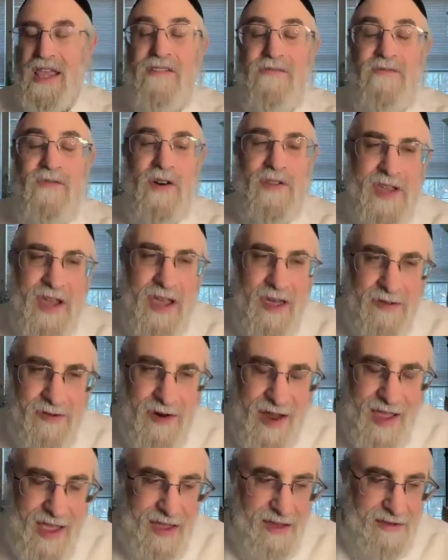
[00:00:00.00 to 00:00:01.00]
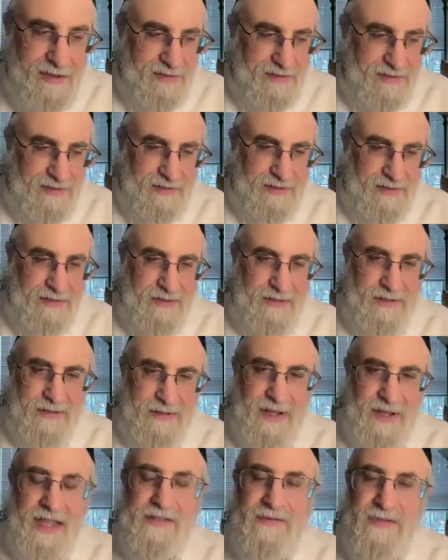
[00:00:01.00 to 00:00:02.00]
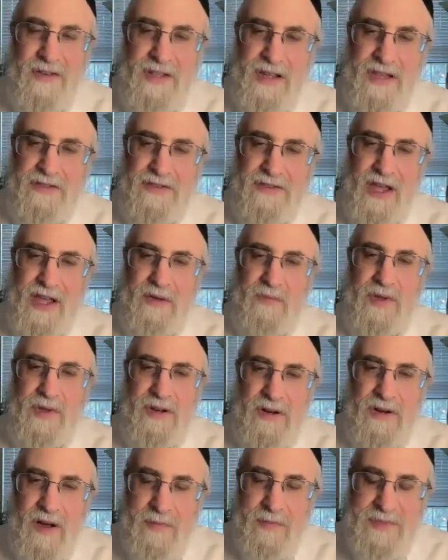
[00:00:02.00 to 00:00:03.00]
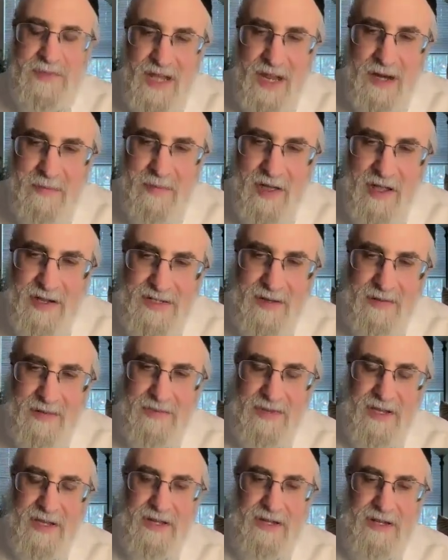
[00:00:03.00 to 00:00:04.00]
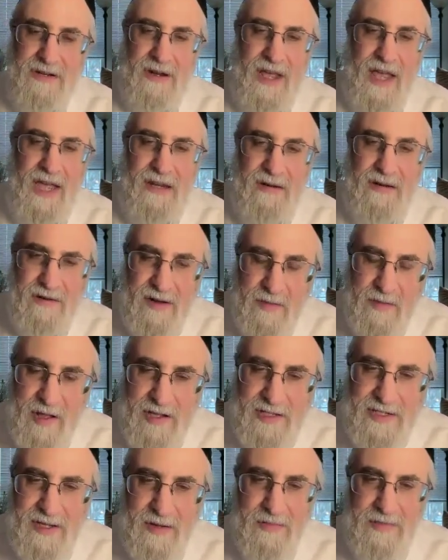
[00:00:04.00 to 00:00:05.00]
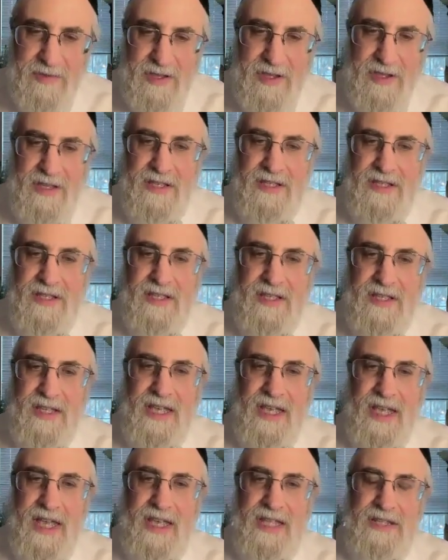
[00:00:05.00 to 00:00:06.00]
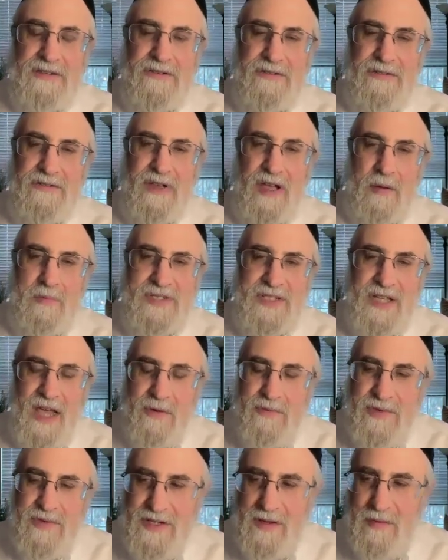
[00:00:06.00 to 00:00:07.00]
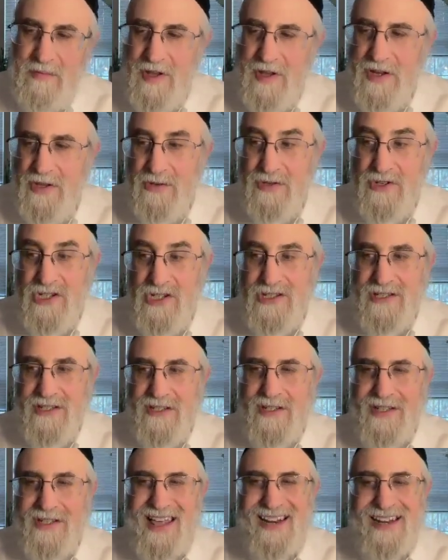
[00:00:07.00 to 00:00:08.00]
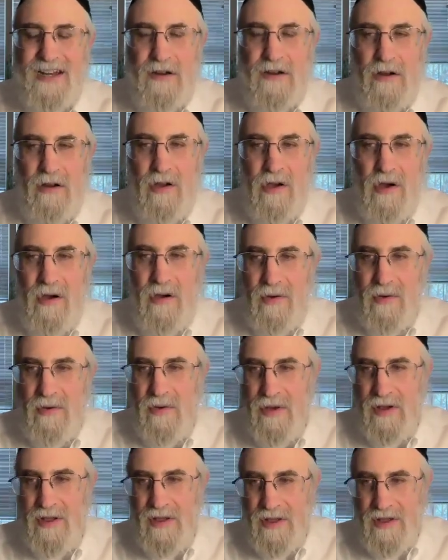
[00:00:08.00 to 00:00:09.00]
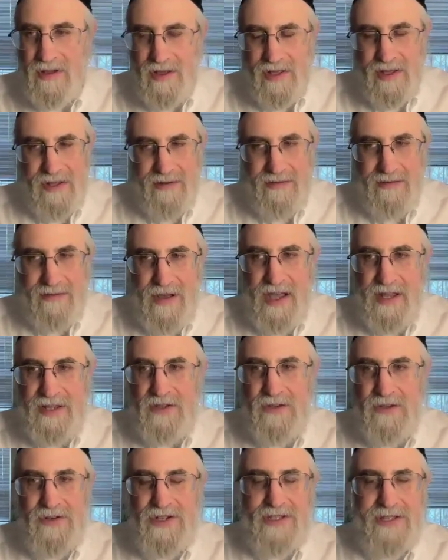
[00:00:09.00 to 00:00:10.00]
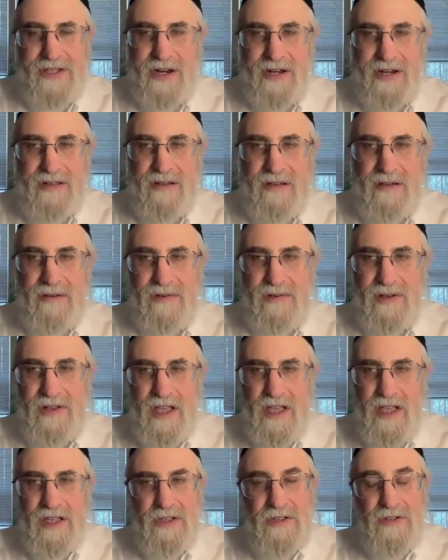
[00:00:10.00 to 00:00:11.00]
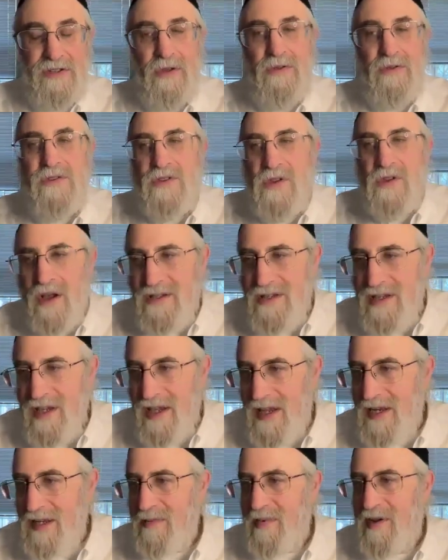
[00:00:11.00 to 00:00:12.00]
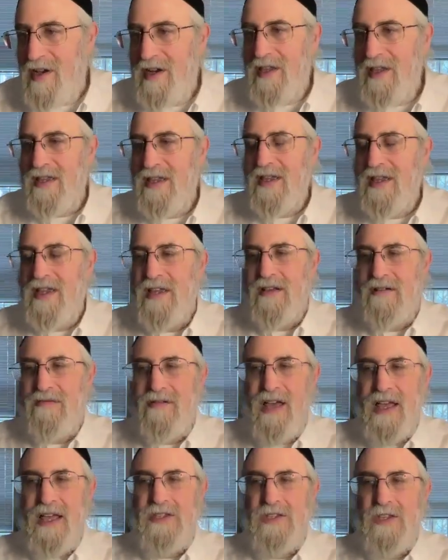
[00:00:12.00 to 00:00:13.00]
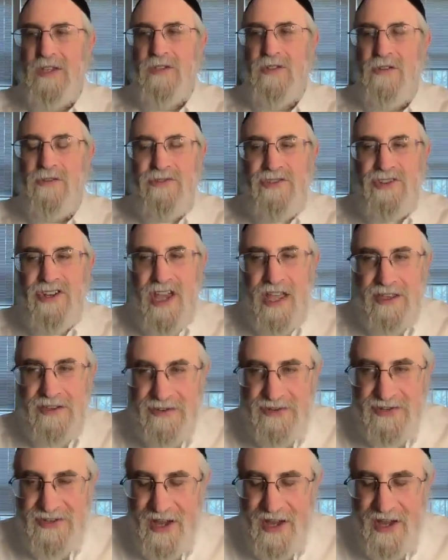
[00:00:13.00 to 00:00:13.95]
if on the other hand, when you're upset about something and you're angry about something and you're upset with somebody, you just let it go, right? You just let it go. You don't talk to anybody, right? You don't check